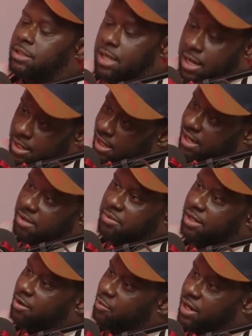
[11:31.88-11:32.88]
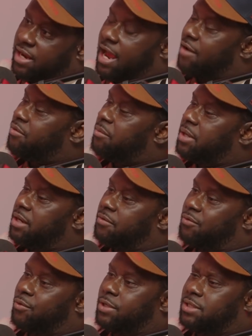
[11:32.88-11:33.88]
our name, nigga. We ain't have a meaning
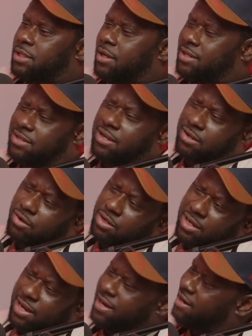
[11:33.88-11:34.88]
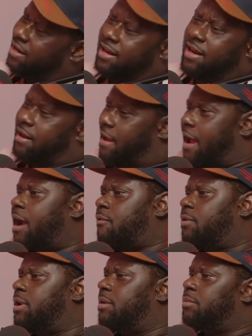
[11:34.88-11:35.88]
for it. He said, I think yo, it ain't, an
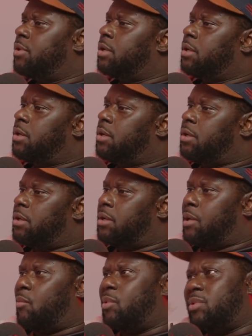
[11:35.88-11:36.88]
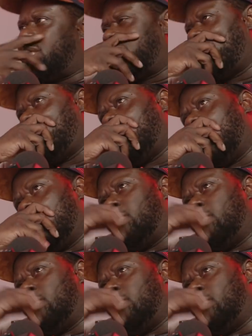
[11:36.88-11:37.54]
acronym. We was like, yo, damn,